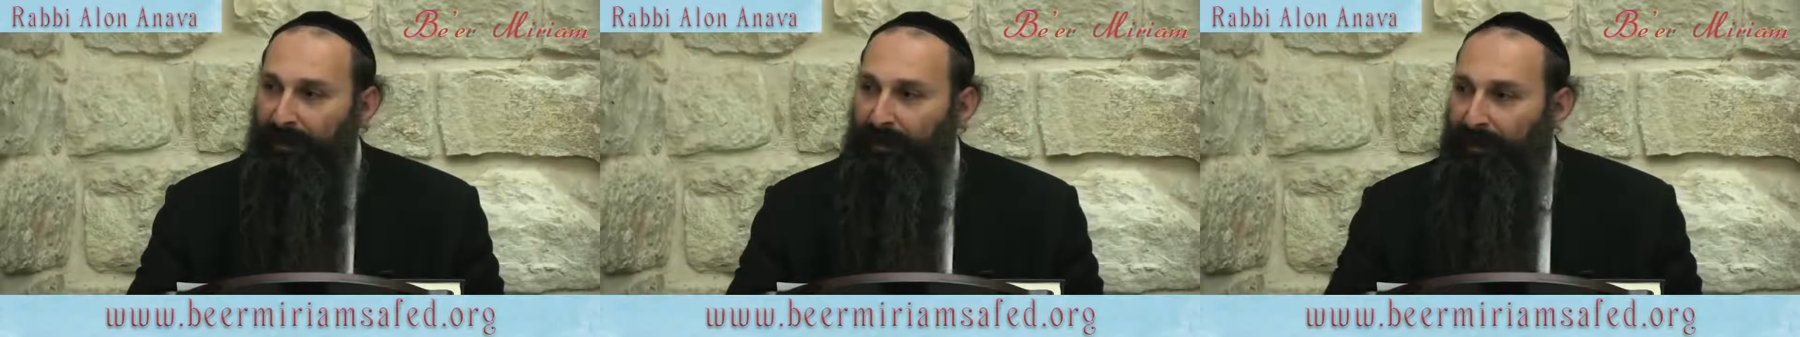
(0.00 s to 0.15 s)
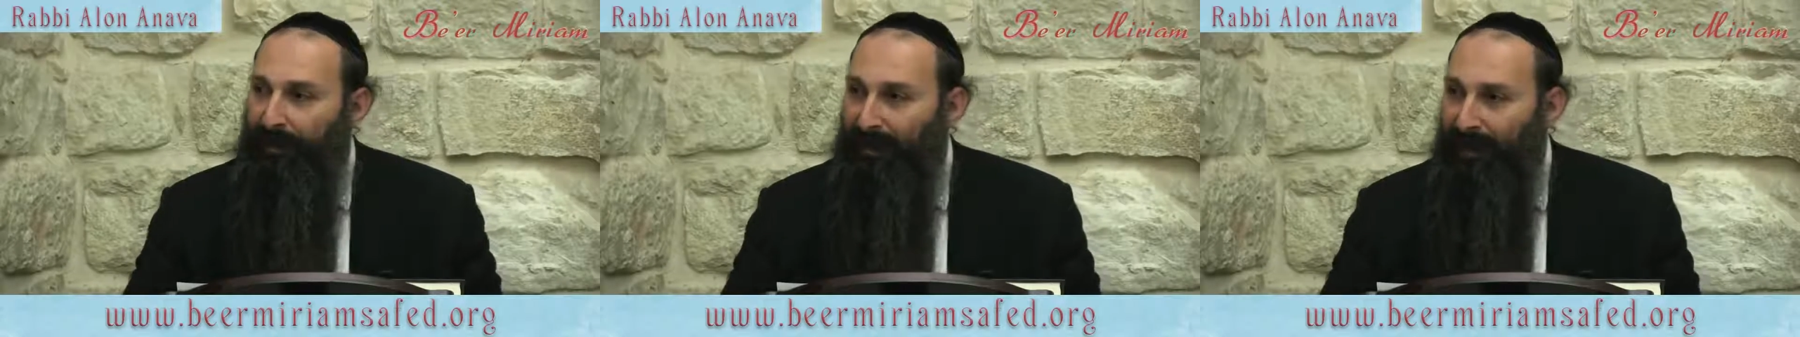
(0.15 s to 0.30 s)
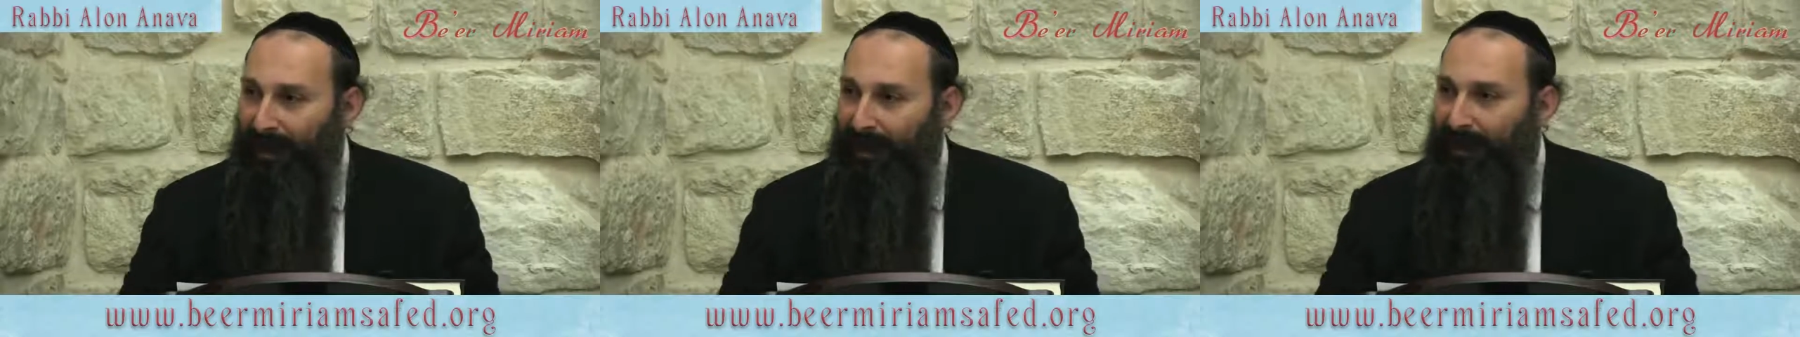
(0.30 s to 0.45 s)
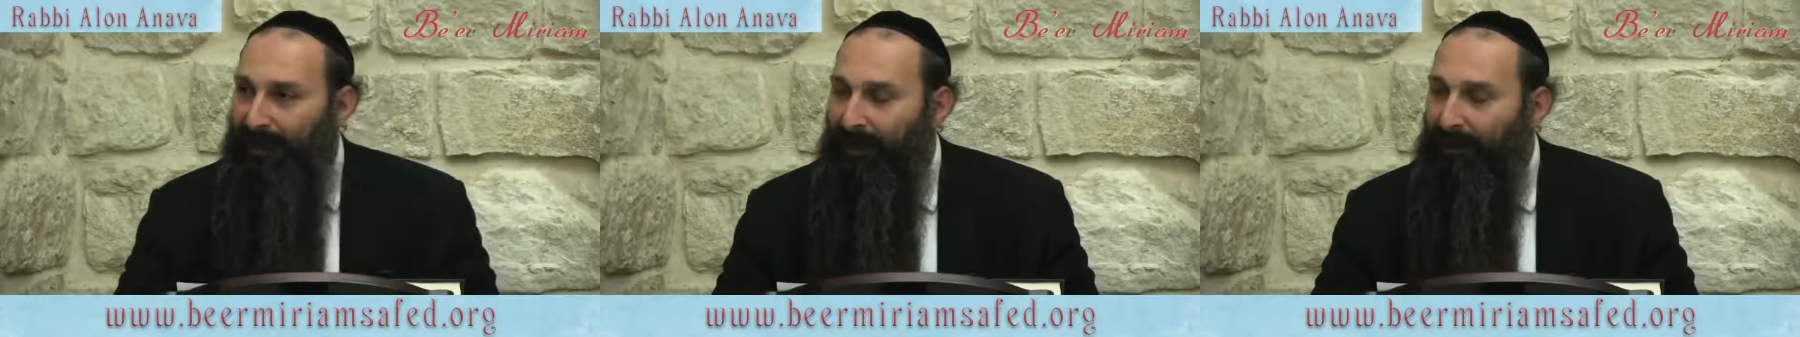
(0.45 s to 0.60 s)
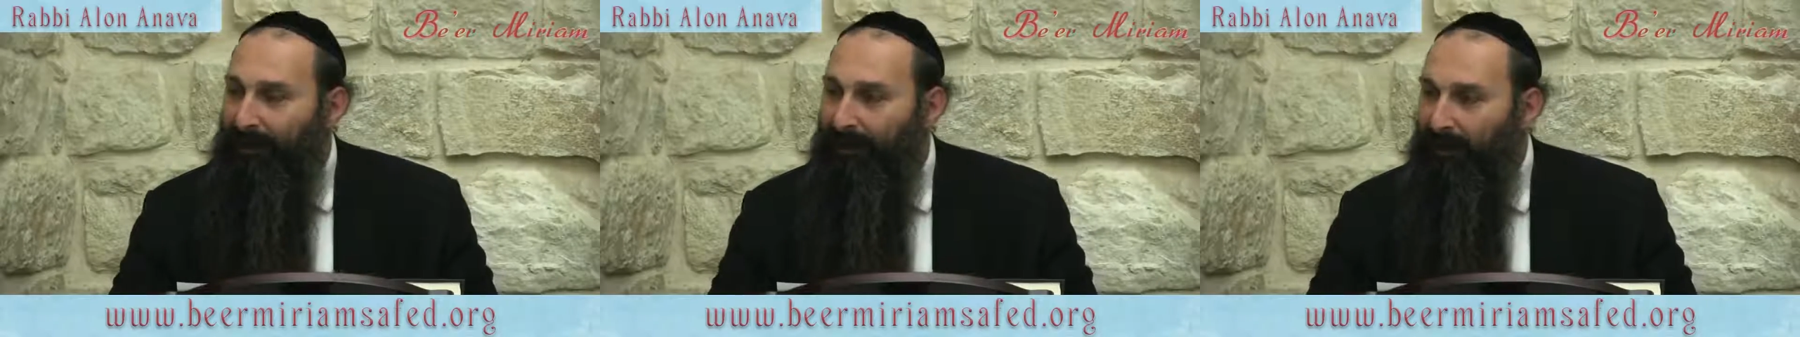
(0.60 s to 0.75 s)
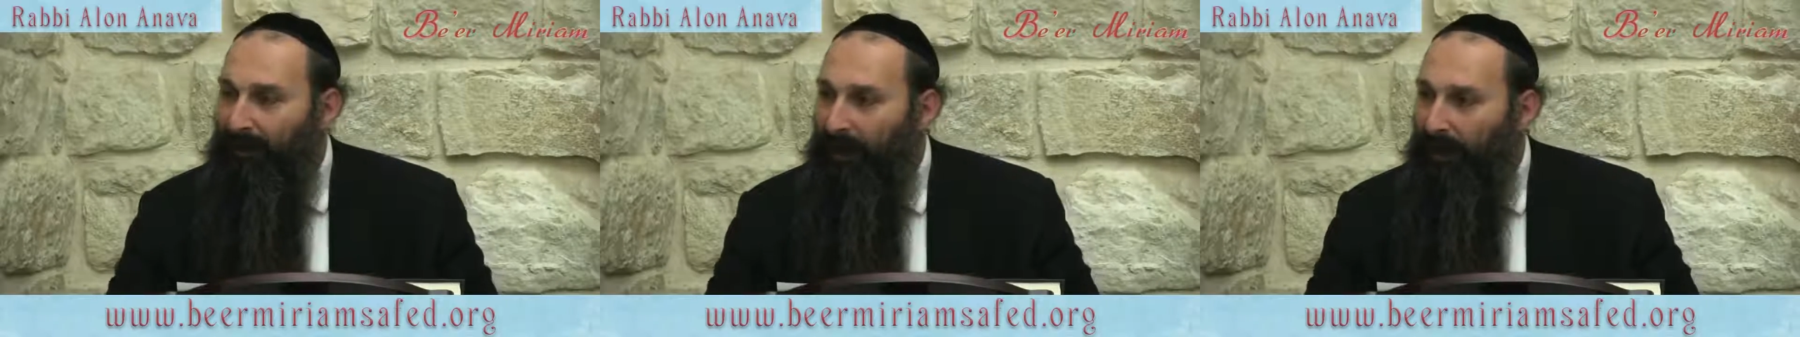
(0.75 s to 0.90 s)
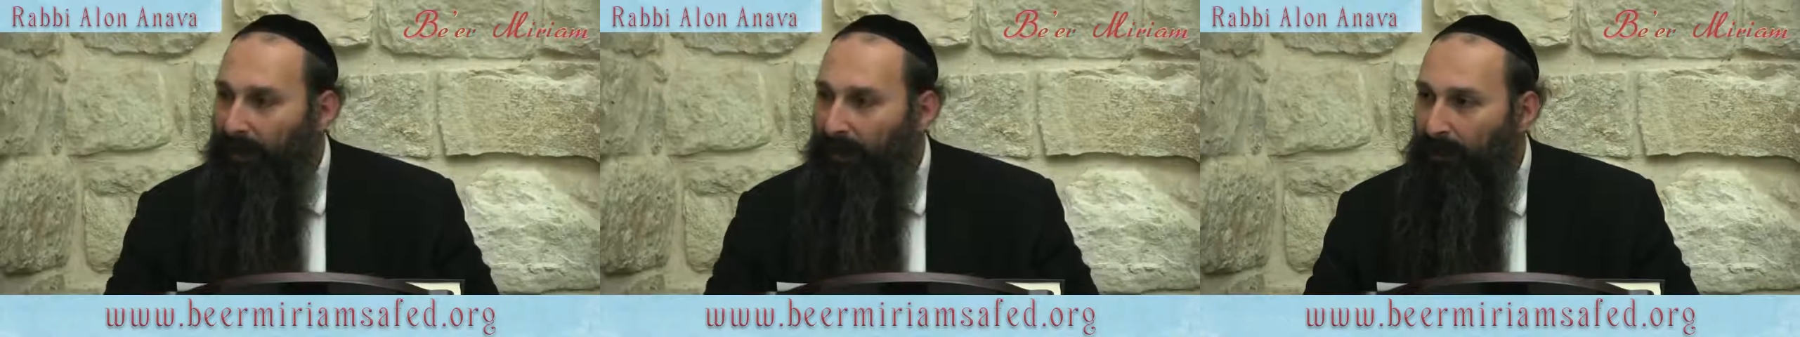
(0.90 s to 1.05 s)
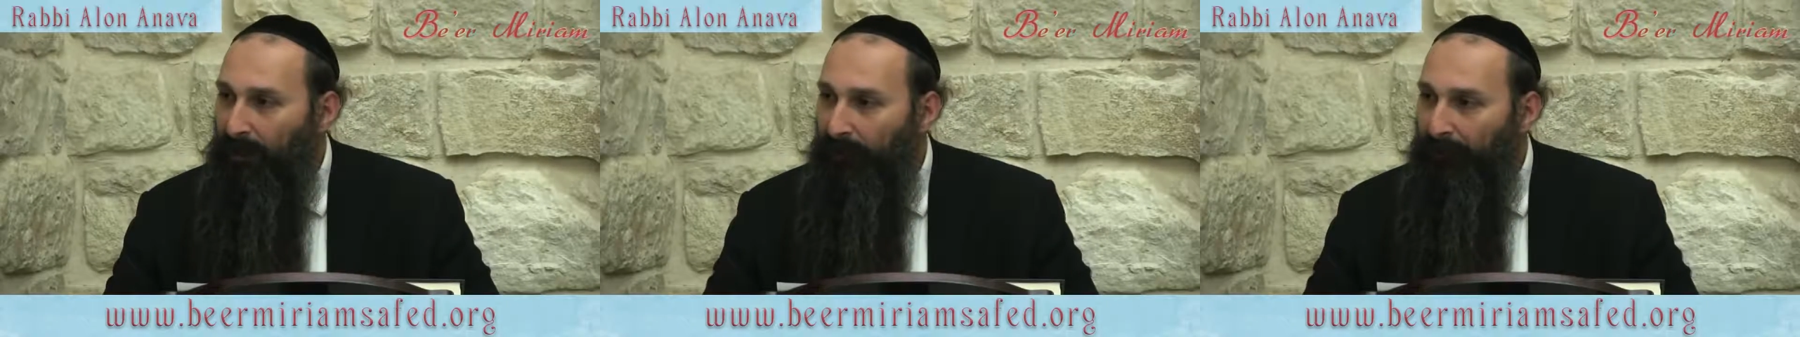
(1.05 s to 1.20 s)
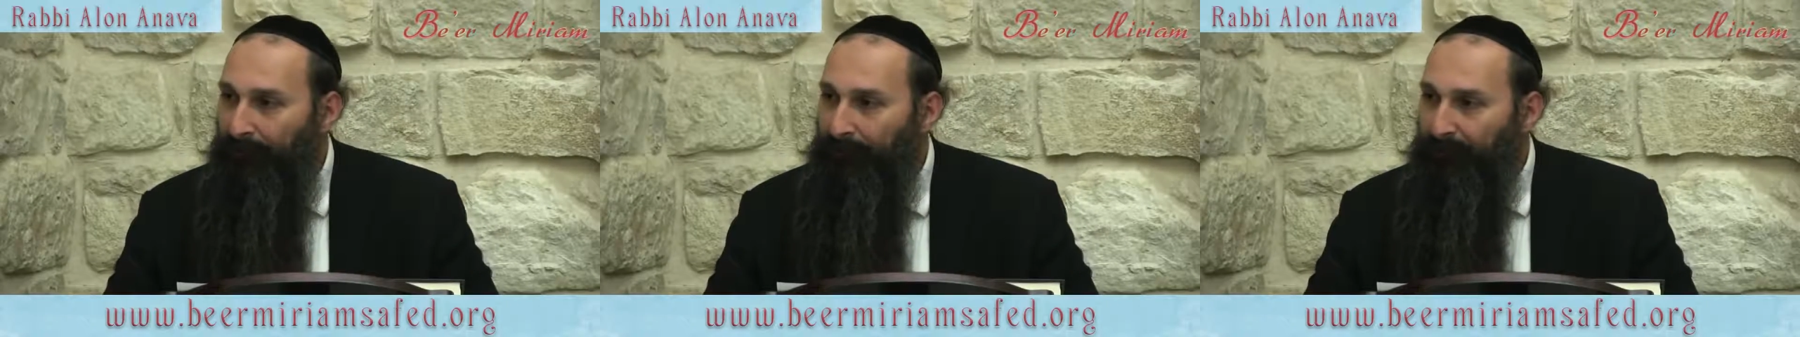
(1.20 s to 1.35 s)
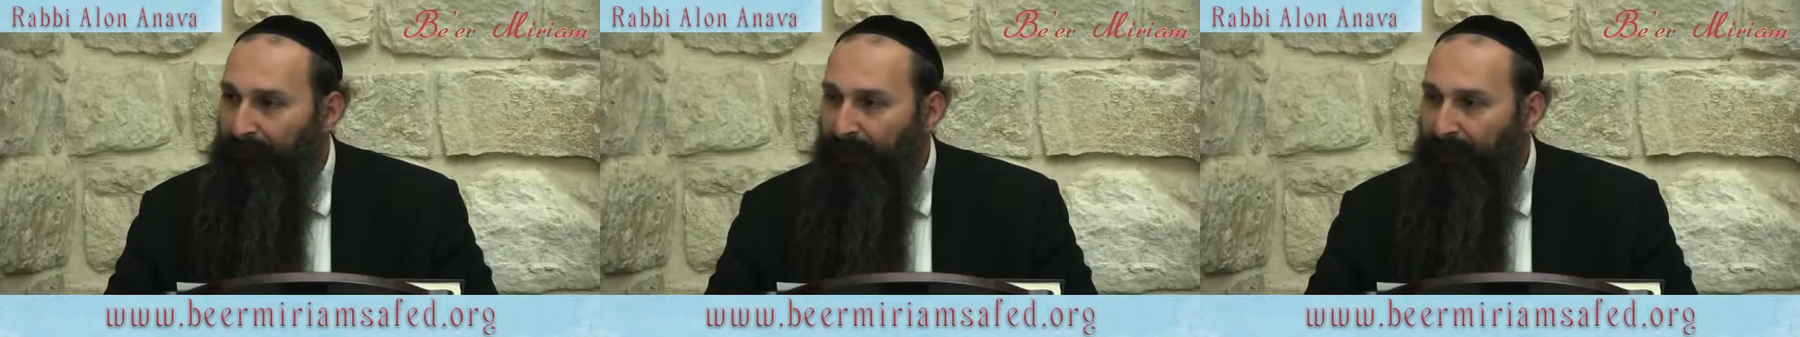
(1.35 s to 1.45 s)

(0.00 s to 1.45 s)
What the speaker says: as lenatzeach.